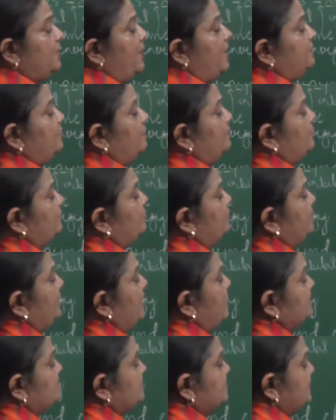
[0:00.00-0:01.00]
atom, if we
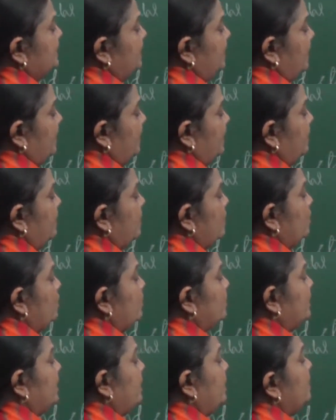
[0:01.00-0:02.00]
are saying,
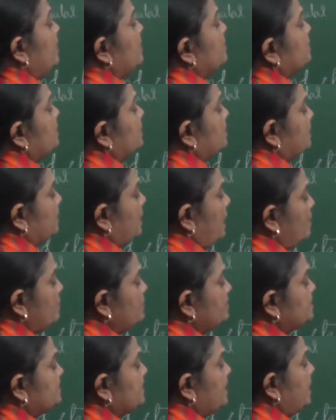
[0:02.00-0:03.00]
okay, the ground
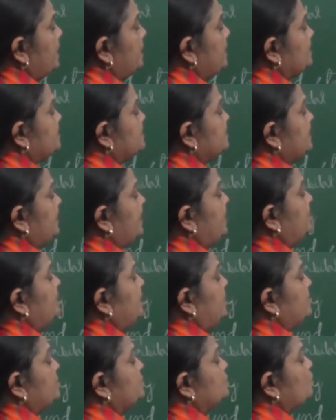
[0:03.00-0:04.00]
state
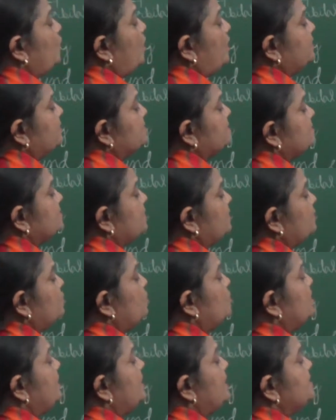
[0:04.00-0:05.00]
is what? This is the
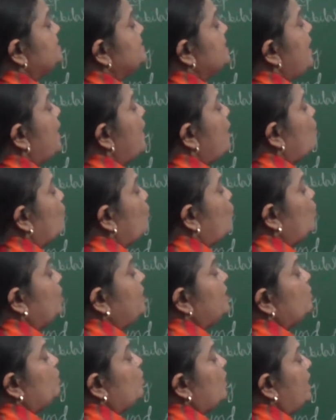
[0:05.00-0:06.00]
nucleus,
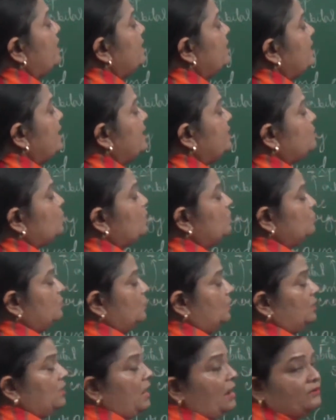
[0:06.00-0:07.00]
only one electron.
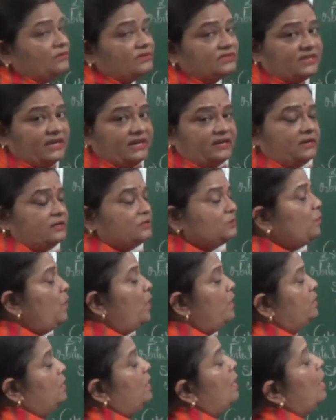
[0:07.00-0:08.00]
The ground state is what?